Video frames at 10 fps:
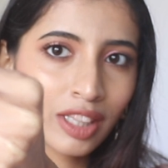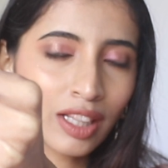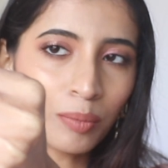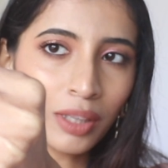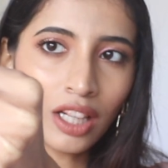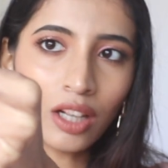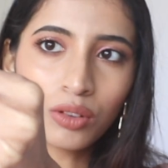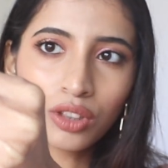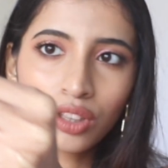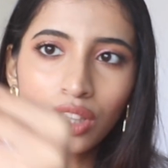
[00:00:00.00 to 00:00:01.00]
coming
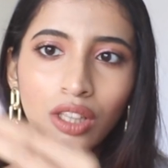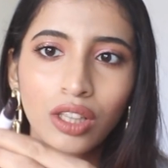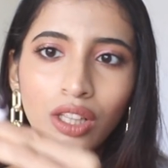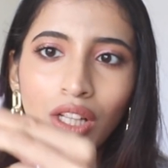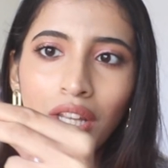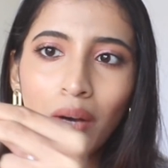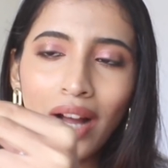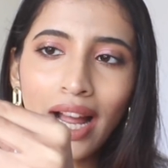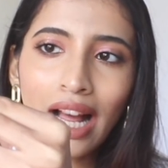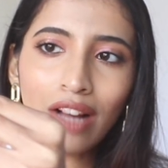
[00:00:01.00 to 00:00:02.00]
out. Now
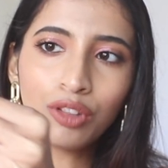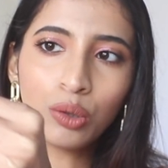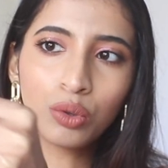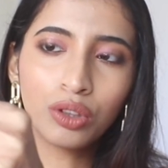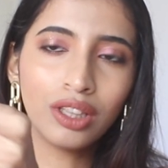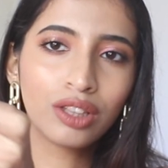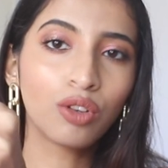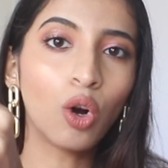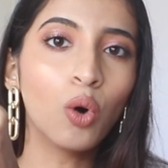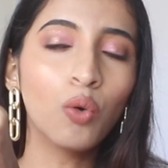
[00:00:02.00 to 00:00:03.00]
I have used this
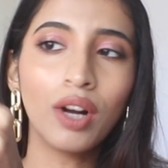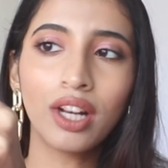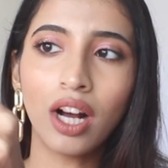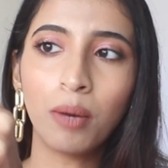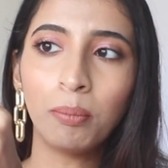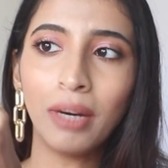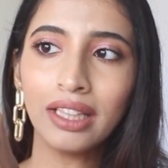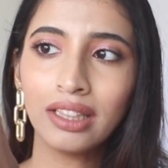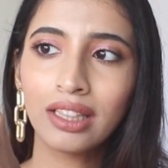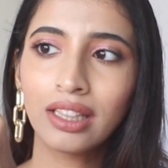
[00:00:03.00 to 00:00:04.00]
for over a
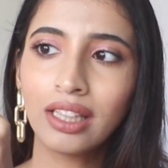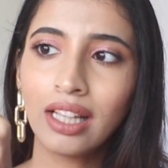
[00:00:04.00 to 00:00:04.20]
month